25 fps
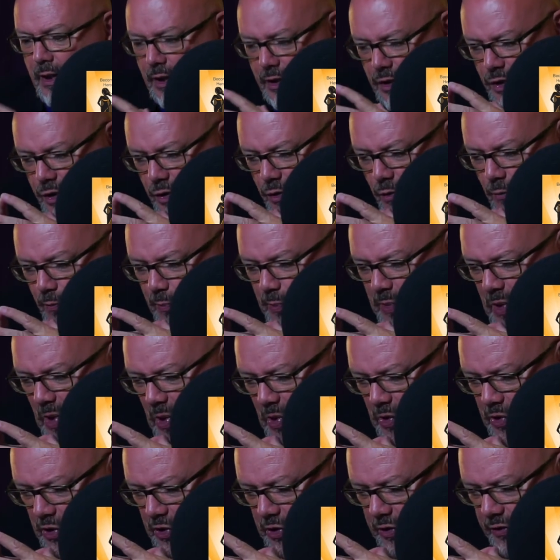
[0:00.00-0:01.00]
you
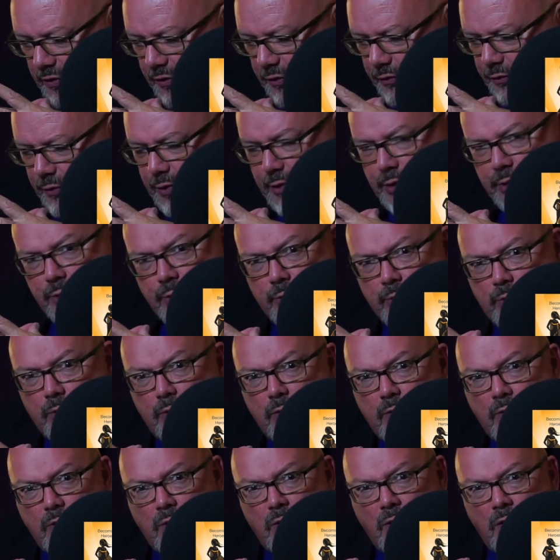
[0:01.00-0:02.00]
push through
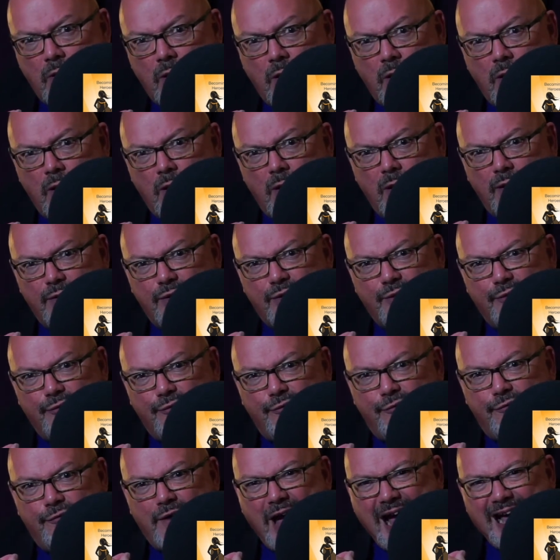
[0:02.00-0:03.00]
the
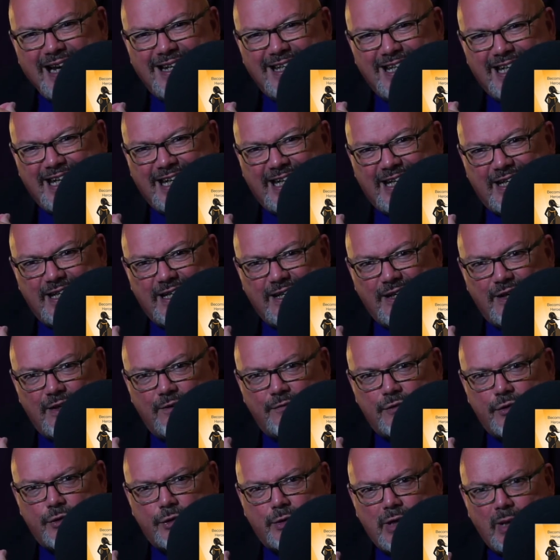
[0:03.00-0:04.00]
valley
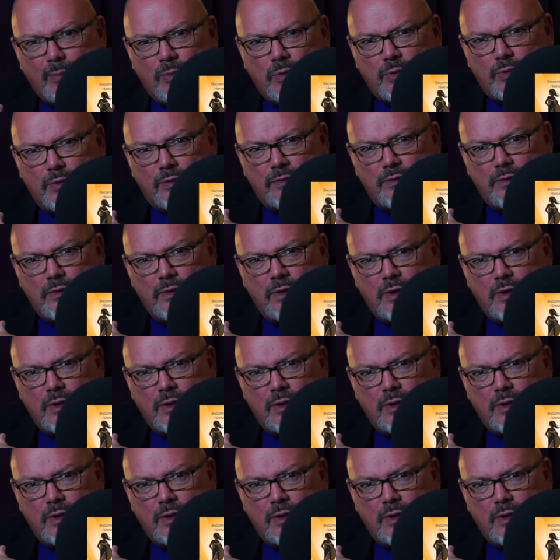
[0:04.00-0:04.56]
of trouble,